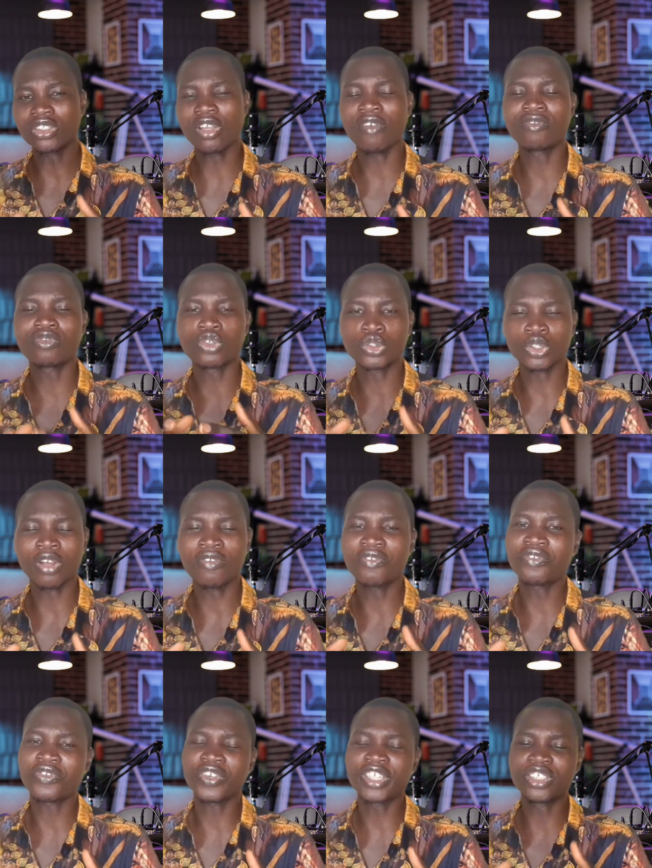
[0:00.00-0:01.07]
of
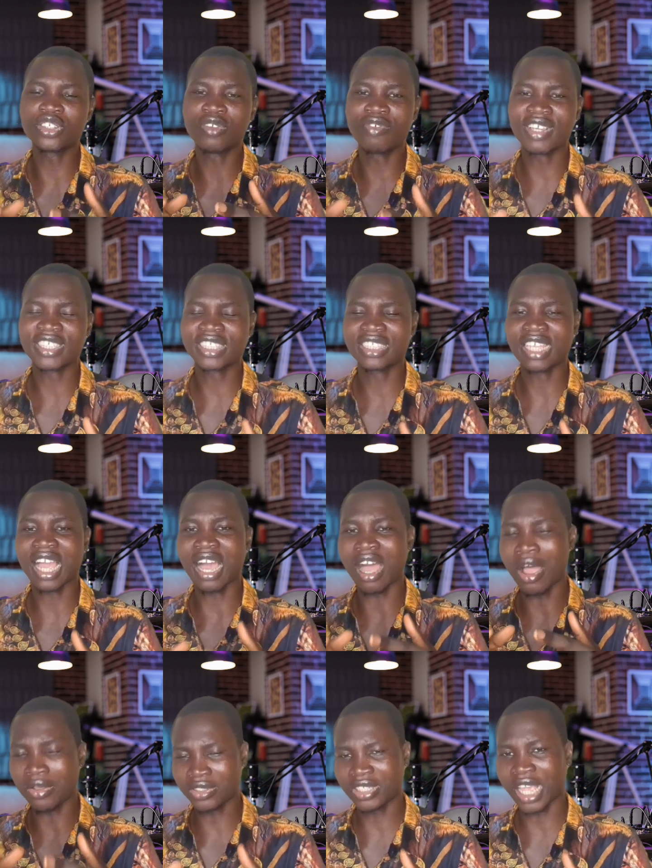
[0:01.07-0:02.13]
tuition-free universities are
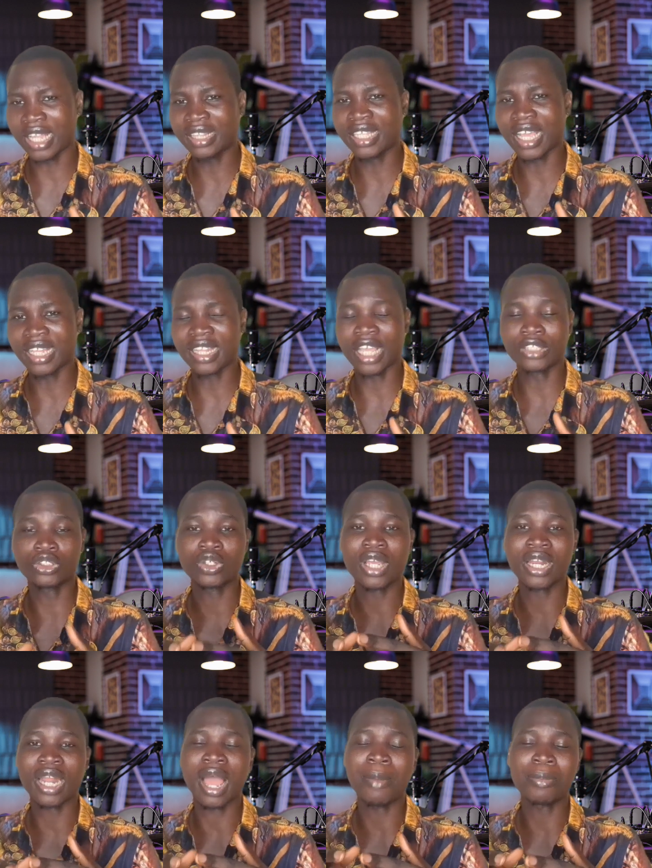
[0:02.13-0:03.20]
outside there that you
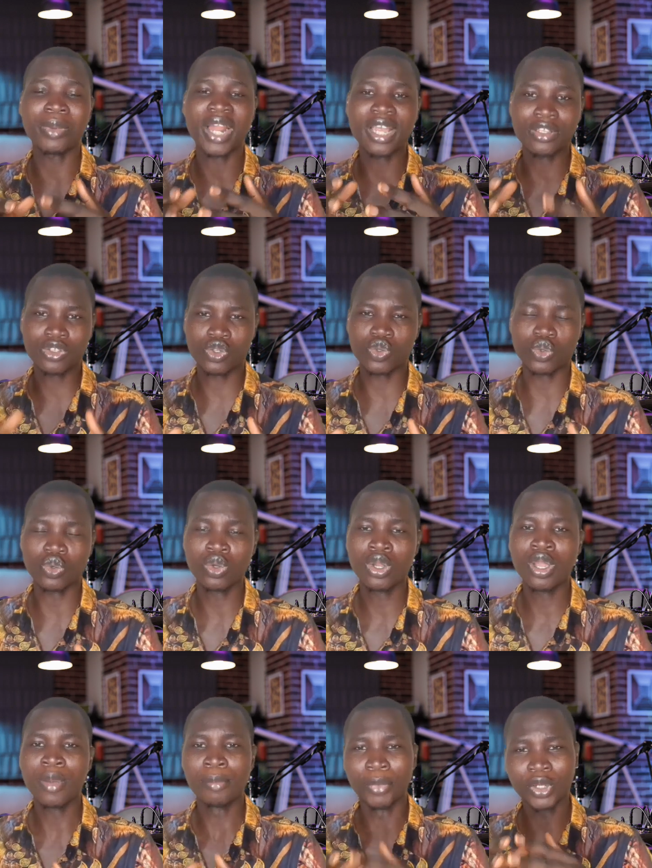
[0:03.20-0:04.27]
can apply to,
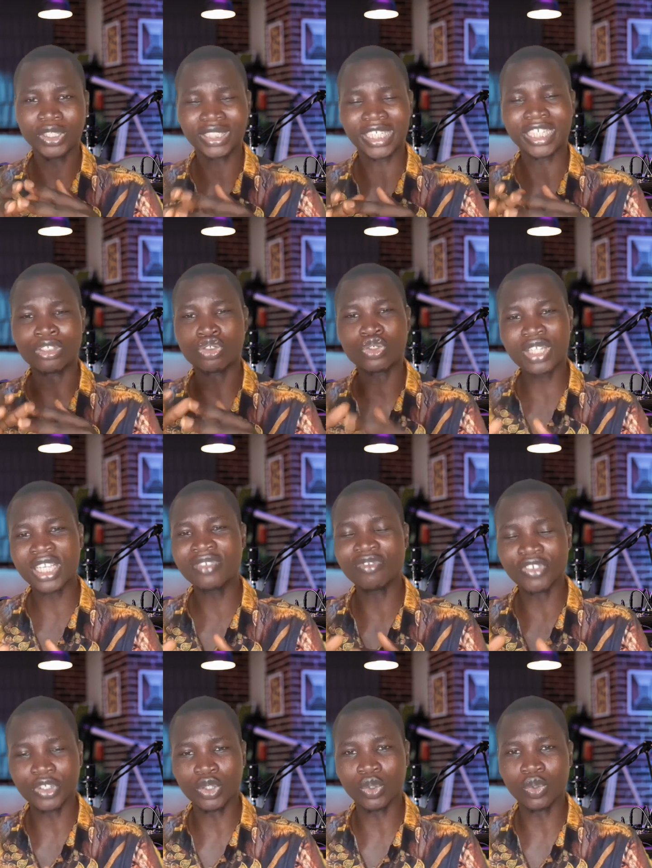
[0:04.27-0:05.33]
but in today's
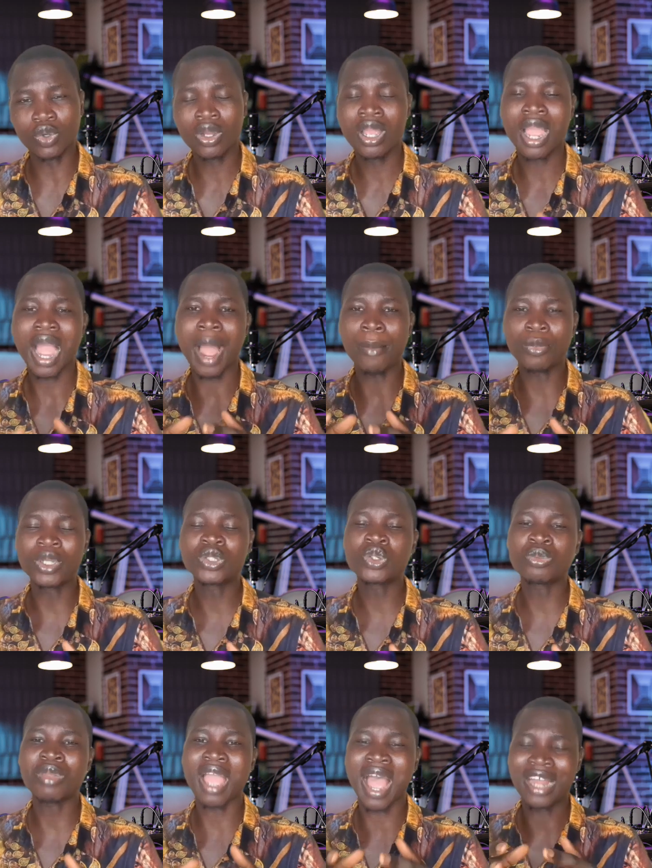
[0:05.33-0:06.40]
video, I'm going to
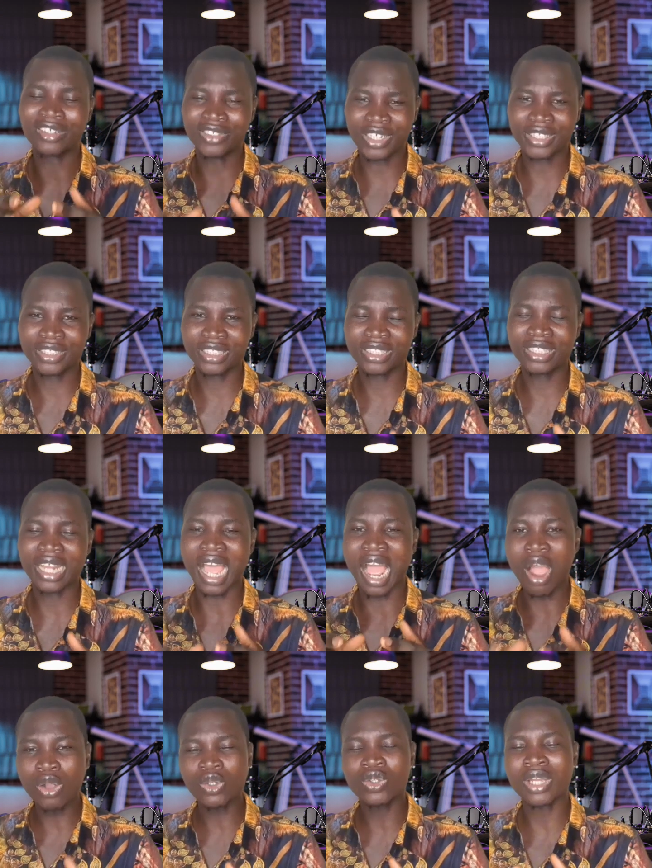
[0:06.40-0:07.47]
be addressing
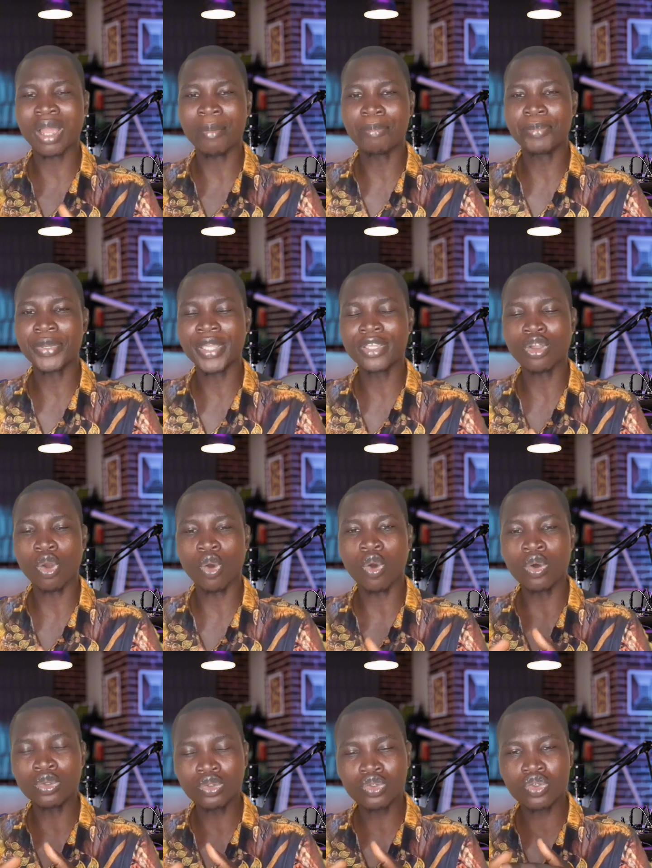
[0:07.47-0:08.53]
how you can pay your
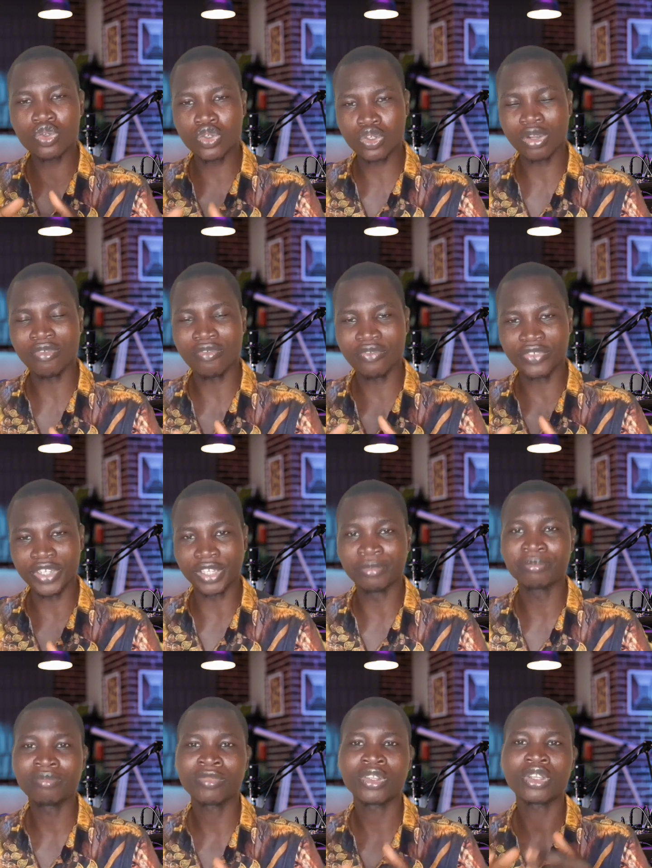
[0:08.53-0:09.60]
own tuition fee
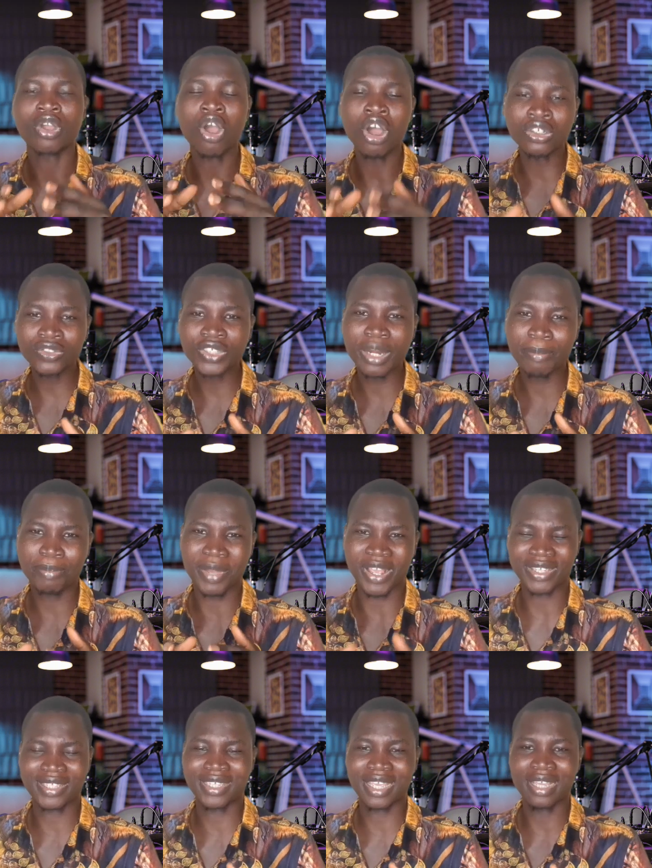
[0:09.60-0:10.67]

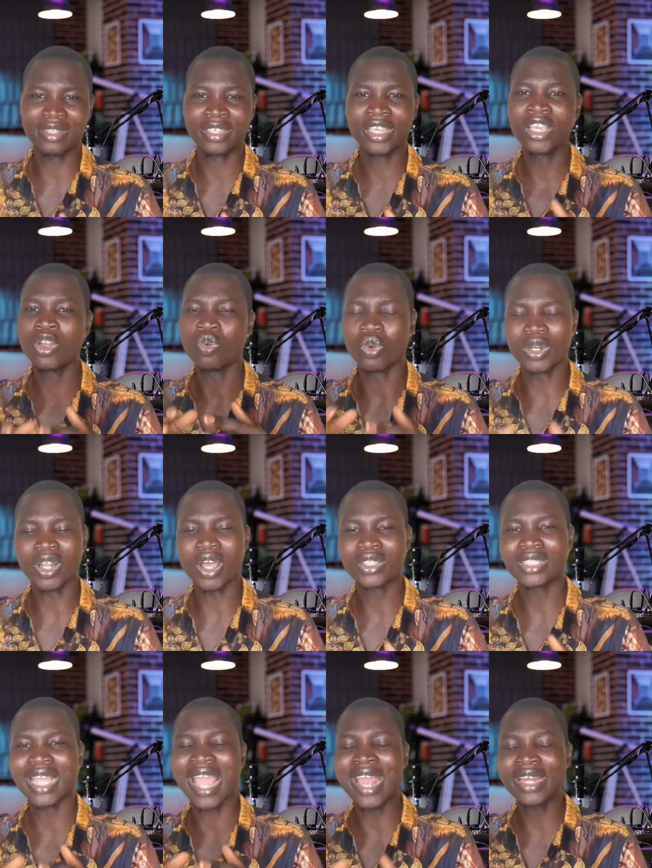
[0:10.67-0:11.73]
100%
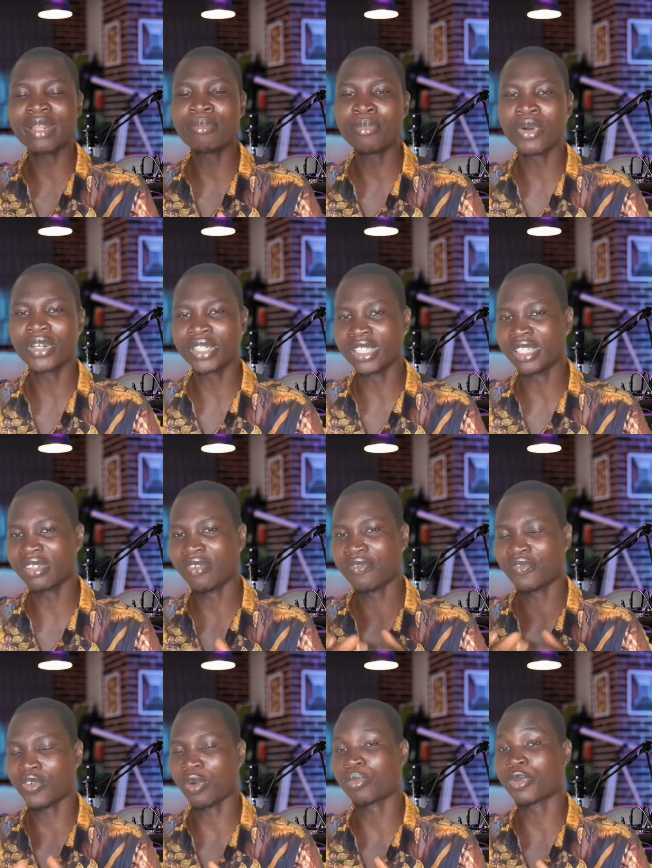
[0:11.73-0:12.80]
without any money
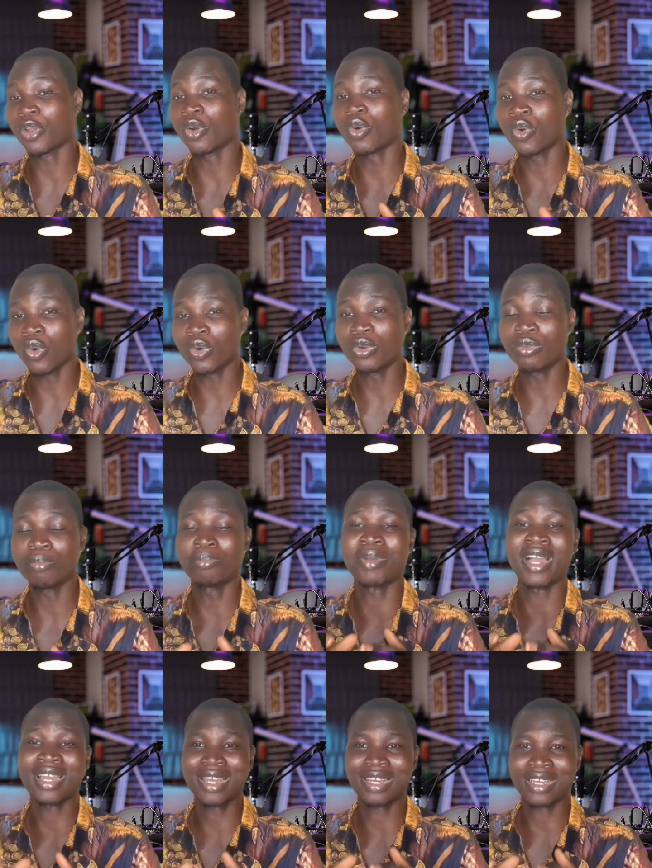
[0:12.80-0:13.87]
from your own
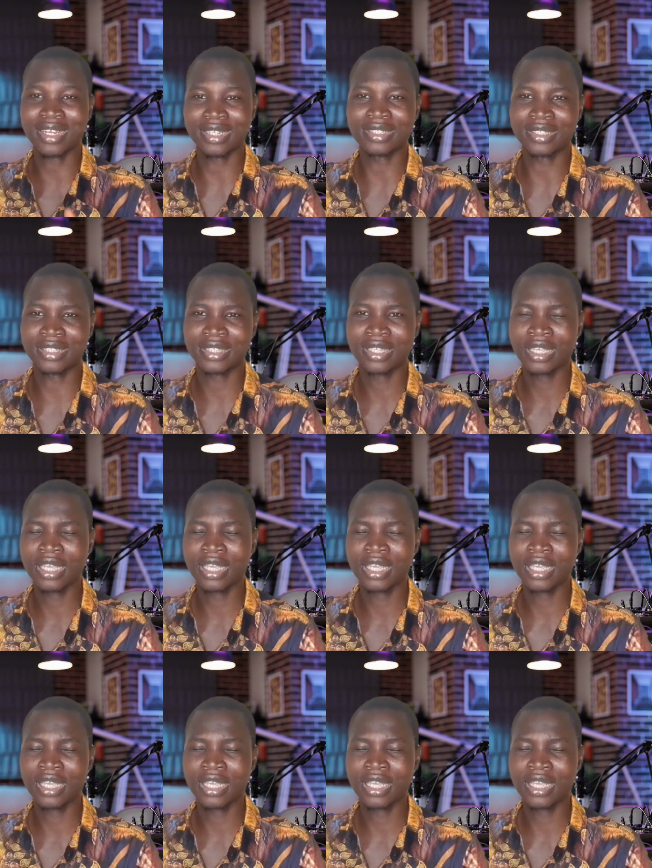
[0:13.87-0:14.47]
bank account.